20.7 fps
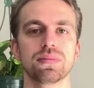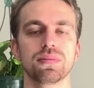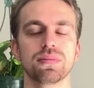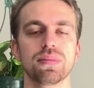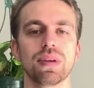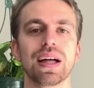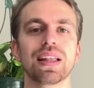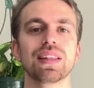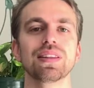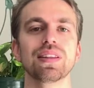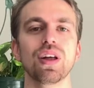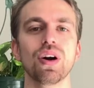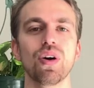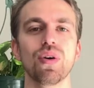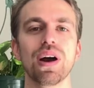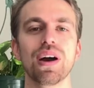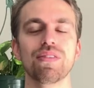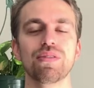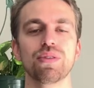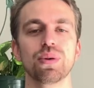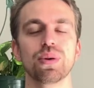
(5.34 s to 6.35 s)
Hello
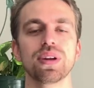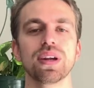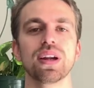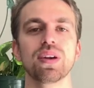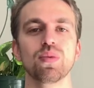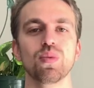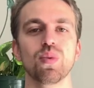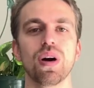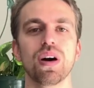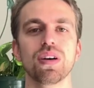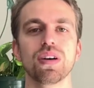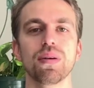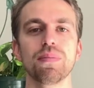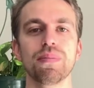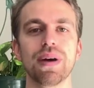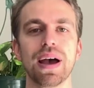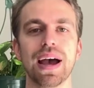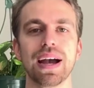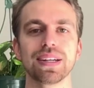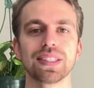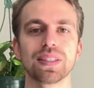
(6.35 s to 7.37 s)
everyone, and welcome
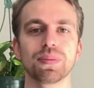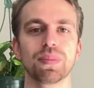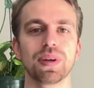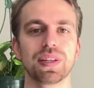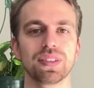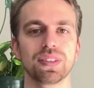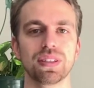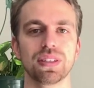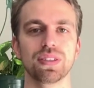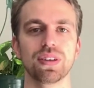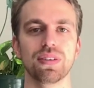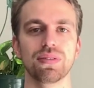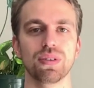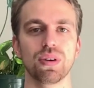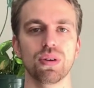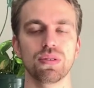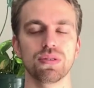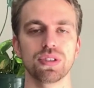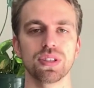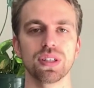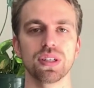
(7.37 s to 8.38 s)
back to Mentally Tough
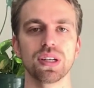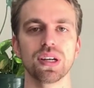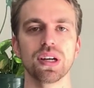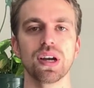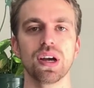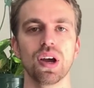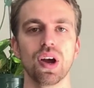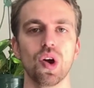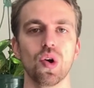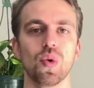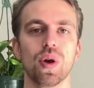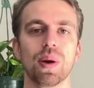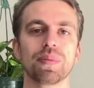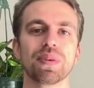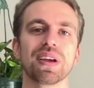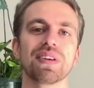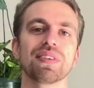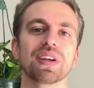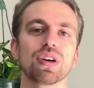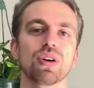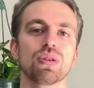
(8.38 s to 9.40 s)
Coaching, where I'm
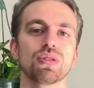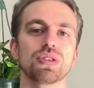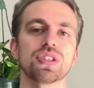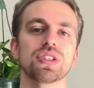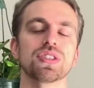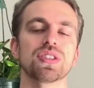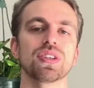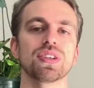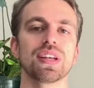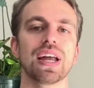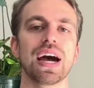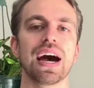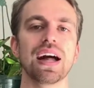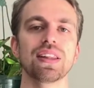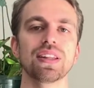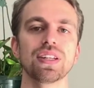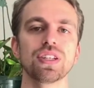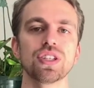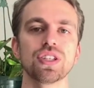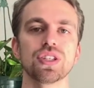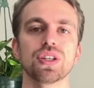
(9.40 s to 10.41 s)
giving coaches the
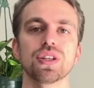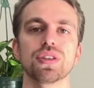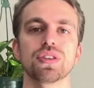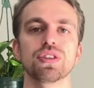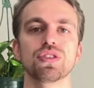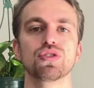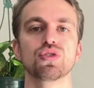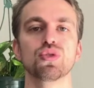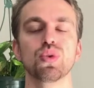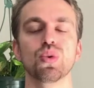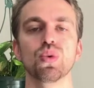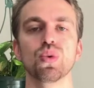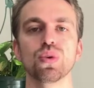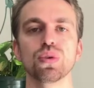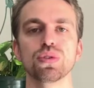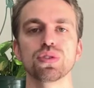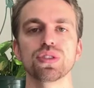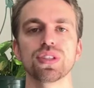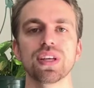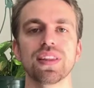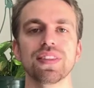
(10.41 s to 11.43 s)
knowledge, the
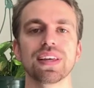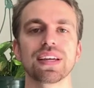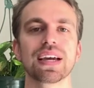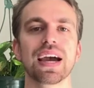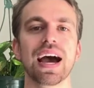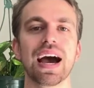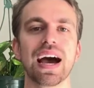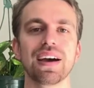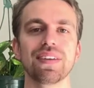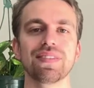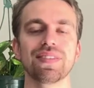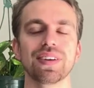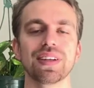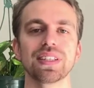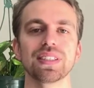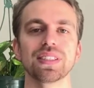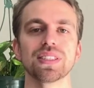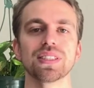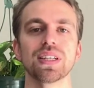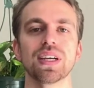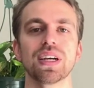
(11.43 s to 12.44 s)
tools, and the
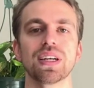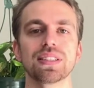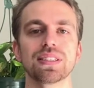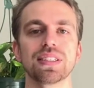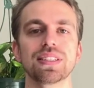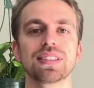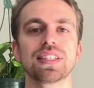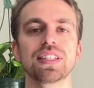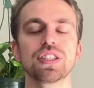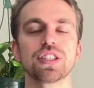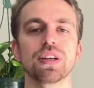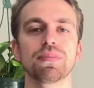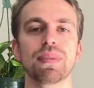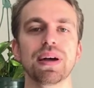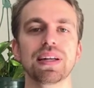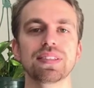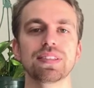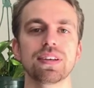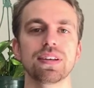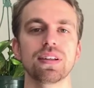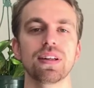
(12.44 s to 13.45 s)
confidence to teach the
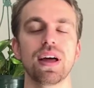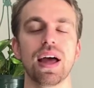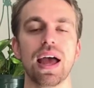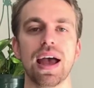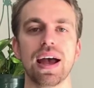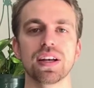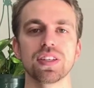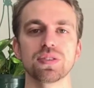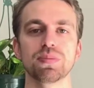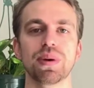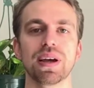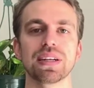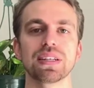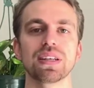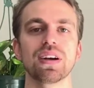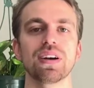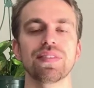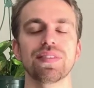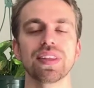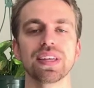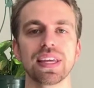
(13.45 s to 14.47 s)
mental aspect
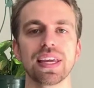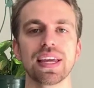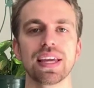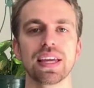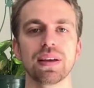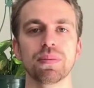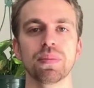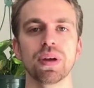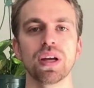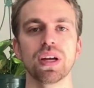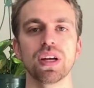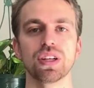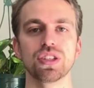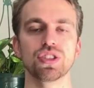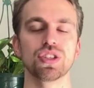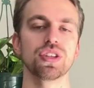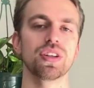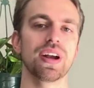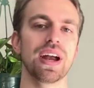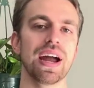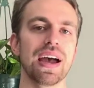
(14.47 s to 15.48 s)
of the game
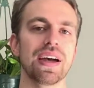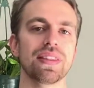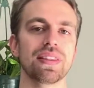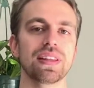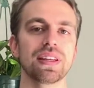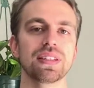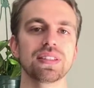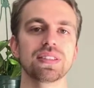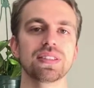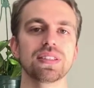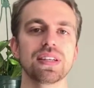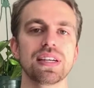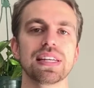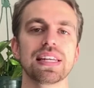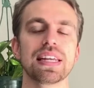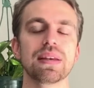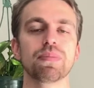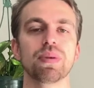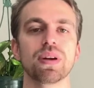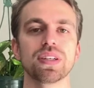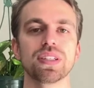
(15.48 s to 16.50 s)
to their athletes, and
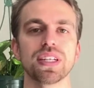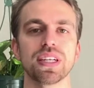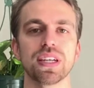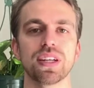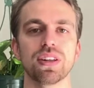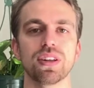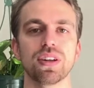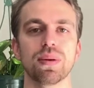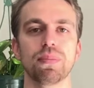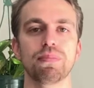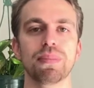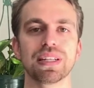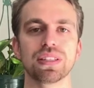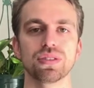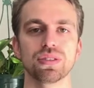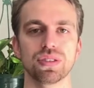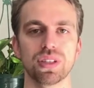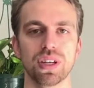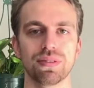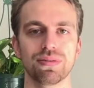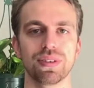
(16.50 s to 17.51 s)
in particular, mental
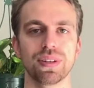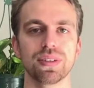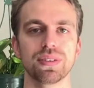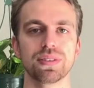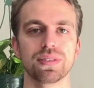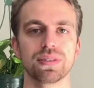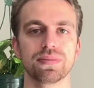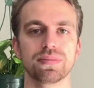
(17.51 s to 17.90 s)
toughness.